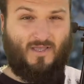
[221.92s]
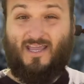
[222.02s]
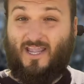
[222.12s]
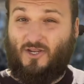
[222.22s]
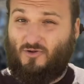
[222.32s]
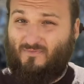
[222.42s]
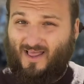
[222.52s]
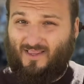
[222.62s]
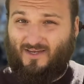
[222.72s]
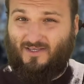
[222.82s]
in your
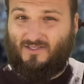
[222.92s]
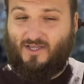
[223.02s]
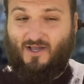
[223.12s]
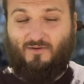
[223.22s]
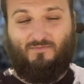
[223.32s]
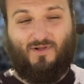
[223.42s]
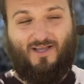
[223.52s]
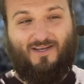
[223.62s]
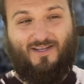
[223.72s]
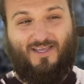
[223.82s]
melodies,
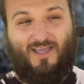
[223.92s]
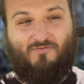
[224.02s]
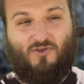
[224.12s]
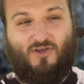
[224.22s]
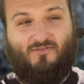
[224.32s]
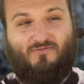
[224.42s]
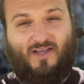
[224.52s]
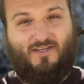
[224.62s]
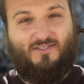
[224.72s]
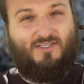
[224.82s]
but if you're going to
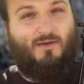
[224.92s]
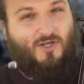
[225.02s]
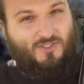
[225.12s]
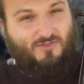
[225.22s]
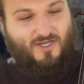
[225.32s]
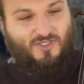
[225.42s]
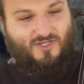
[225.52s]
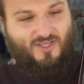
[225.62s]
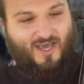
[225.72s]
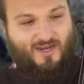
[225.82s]
find some
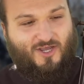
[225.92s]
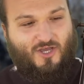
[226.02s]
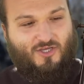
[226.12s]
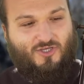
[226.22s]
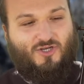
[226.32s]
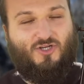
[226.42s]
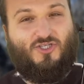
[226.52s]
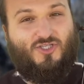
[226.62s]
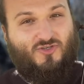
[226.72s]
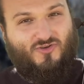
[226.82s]
alteration of that, you're going to
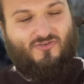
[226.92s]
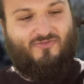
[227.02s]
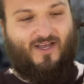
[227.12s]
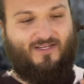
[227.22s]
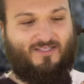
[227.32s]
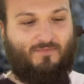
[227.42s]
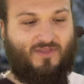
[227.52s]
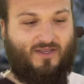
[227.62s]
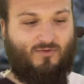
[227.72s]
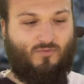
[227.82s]
sooner find
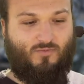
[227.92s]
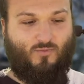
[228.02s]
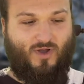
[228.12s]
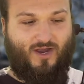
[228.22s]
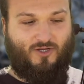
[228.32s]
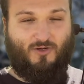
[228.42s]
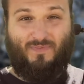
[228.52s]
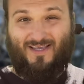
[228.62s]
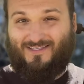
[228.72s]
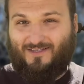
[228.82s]
something where you're
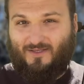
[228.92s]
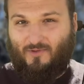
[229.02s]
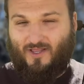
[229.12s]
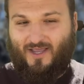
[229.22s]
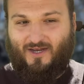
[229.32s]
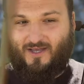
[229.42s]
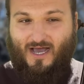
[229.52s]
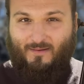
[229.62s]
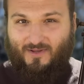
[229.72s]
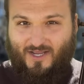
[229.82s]
basically playing a
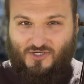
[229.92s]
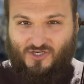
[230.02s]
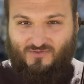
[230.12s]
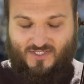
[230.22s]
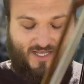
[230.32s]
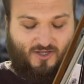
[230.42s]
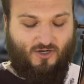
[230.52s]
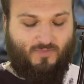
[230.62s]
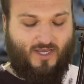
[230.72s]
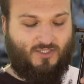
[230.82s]
combination of a scale and
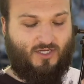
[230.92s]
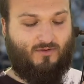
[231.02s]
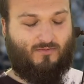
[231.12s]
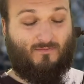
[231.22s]
arpeggio.